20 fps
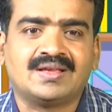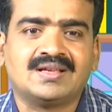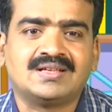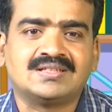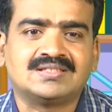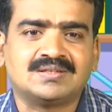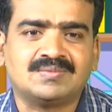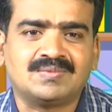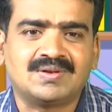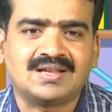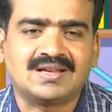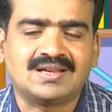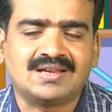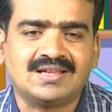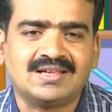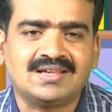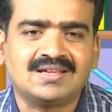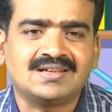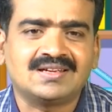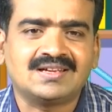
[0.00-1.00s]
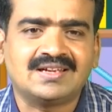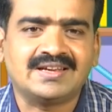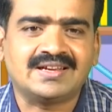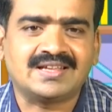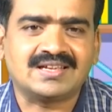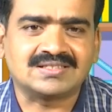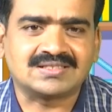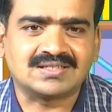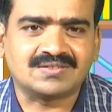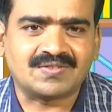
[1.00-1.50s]
Similarly, in
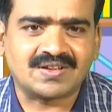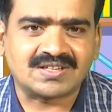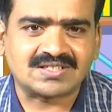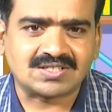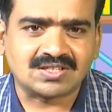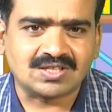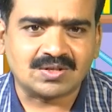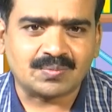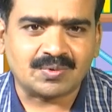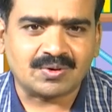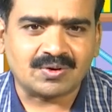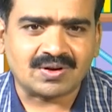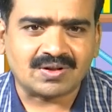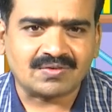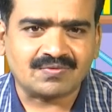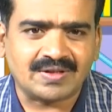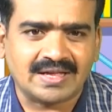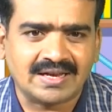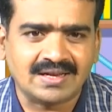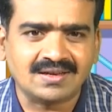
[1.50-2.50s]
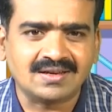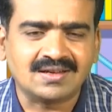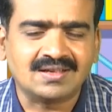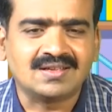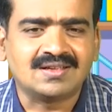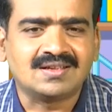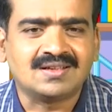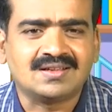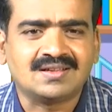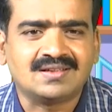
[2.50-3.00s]
case of x to the power of n,
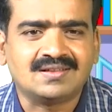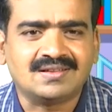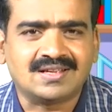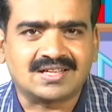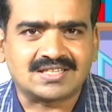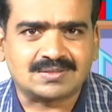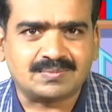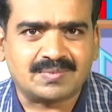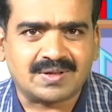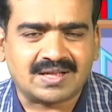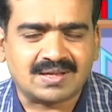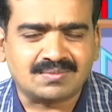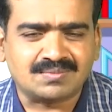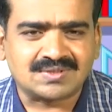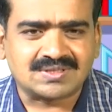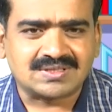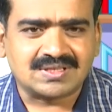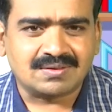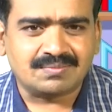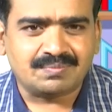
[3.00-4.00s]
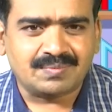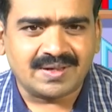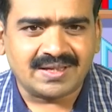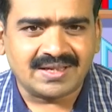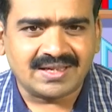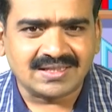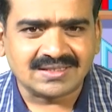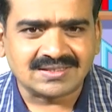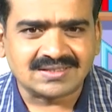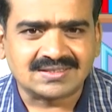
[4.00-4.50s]
x becomes the
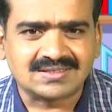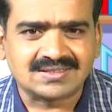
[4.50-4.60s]
base